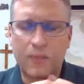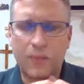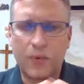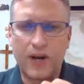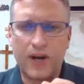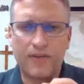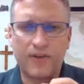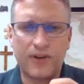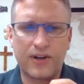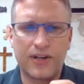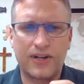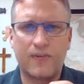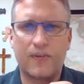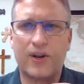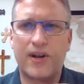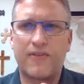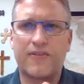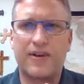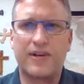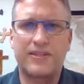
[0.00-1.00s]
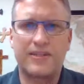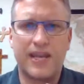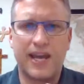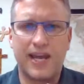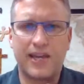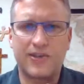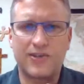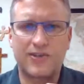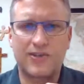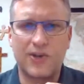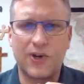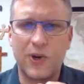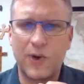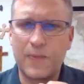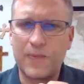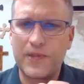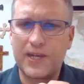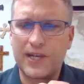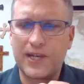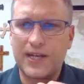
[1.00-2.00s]
Whatever it takes.
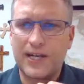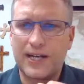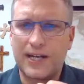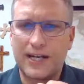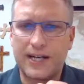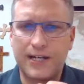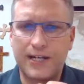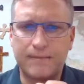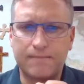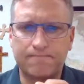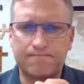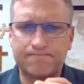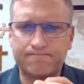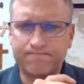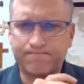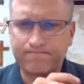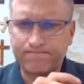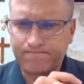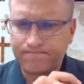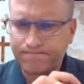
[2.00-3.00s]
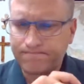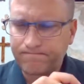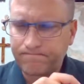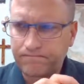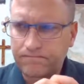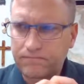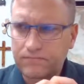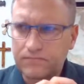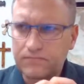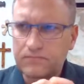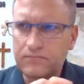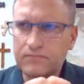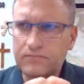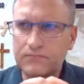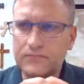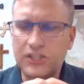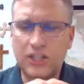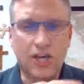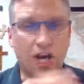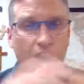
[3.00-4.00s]
So um,
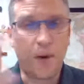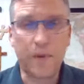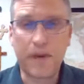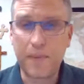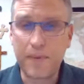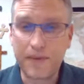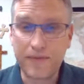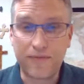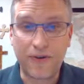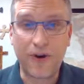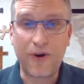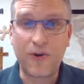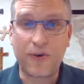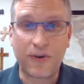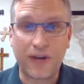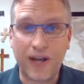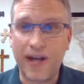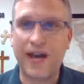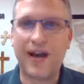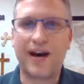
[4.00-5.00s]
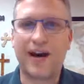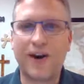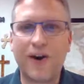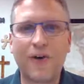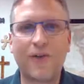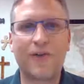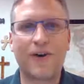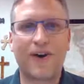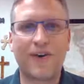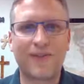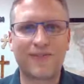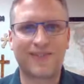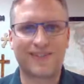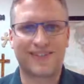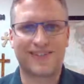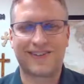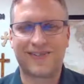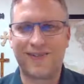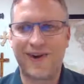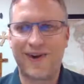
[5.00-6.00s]
call me up on the phone.
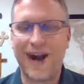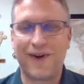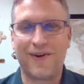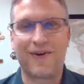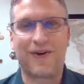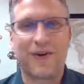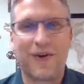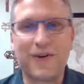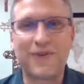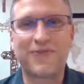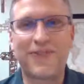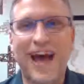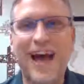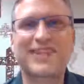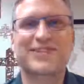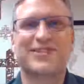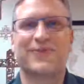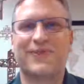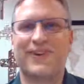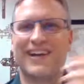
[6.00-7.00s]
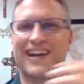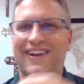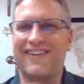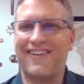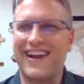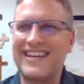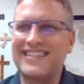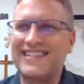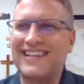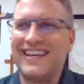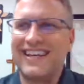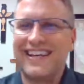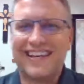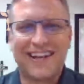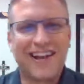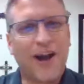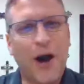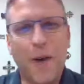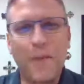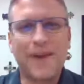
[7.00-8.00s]
Wow, old-fashioned way, right?
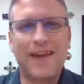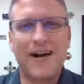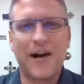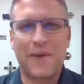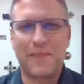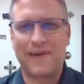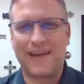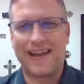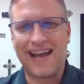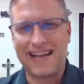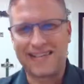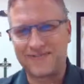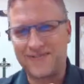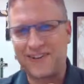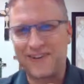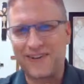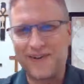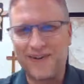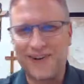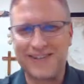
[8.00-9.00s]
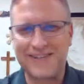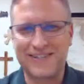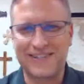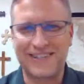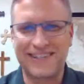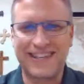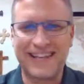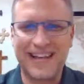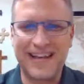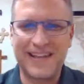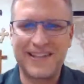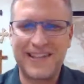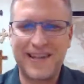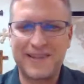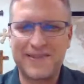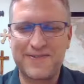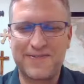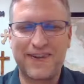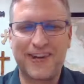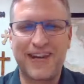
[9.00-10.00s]
Call me up and ask me the question.
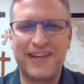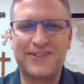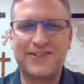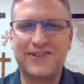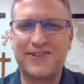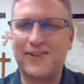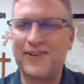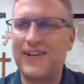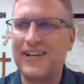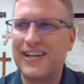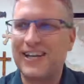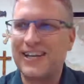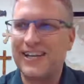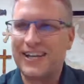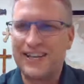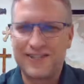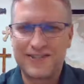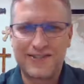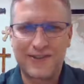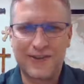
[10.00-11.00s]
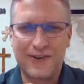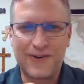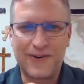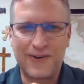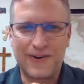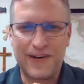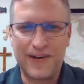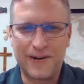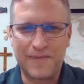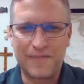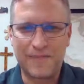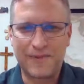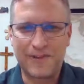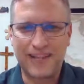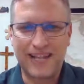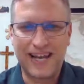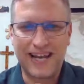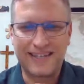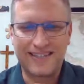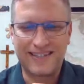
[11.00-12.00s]
That's fine too. So
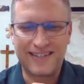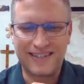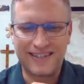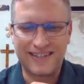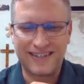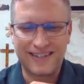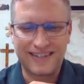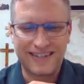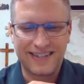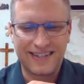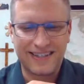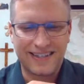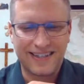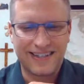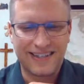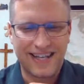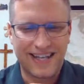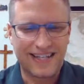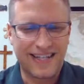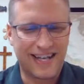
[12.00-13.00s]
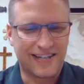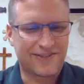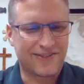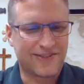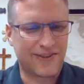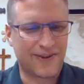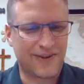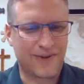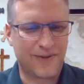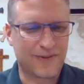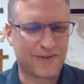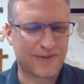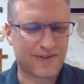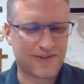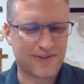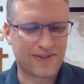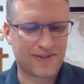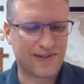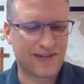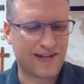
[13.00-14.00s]
glad to answer
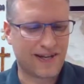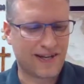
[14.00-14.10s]
those